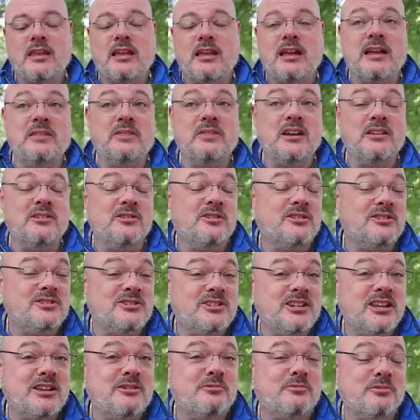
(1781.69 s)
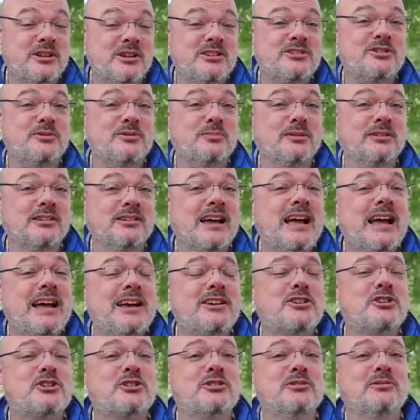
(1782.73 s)
and that you can take reasonable
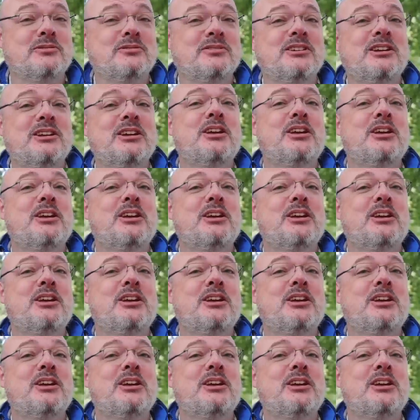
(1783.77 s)
action